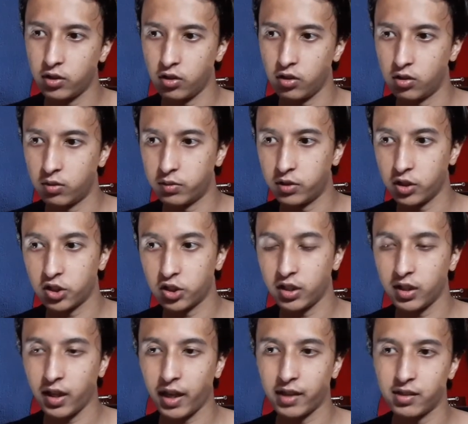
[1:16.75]
Resolve
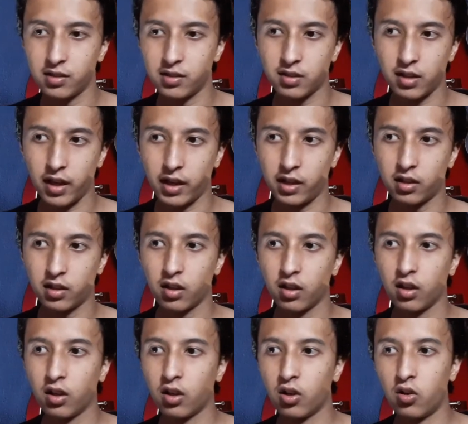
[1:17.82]
sixteen has its like
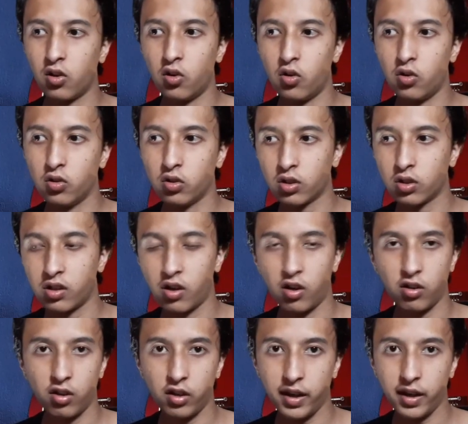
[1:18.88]
own
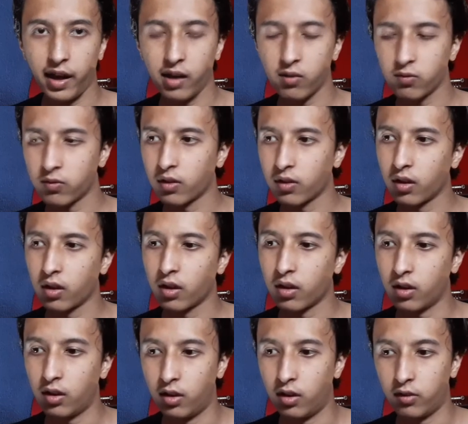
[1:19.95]
color tab.
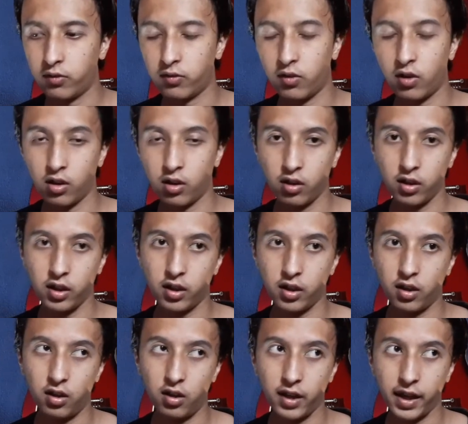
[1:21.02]
Uh, for
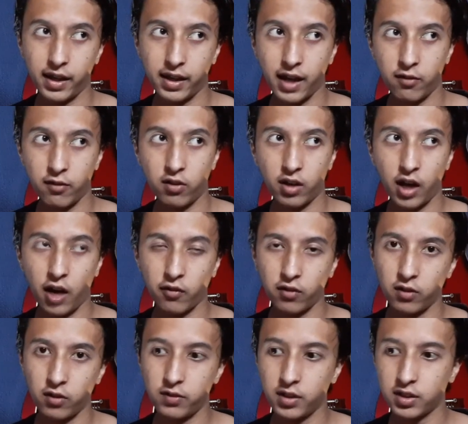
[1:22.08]
uh, like for After
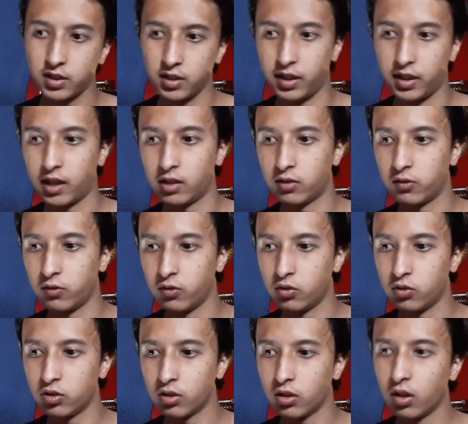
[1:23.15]
Effects it has
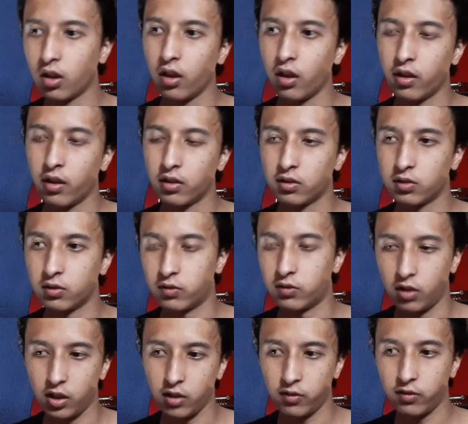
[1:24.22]
Fusion, so for
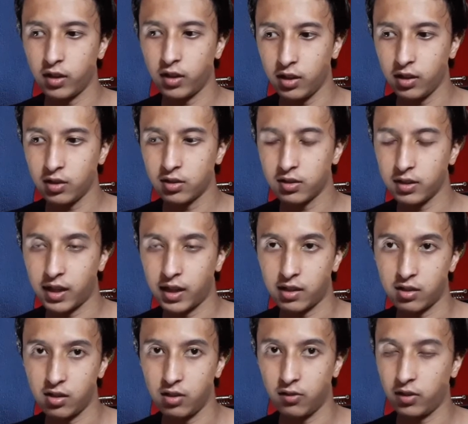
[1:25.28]
different needs it
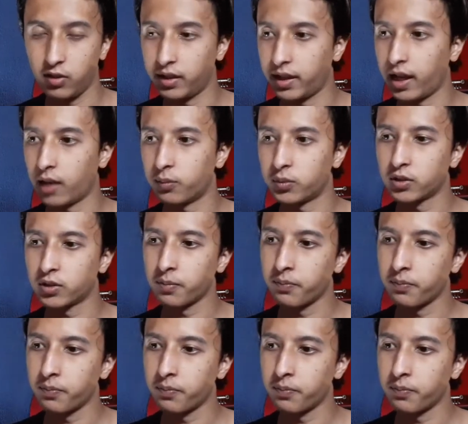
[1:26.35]
has different tabs.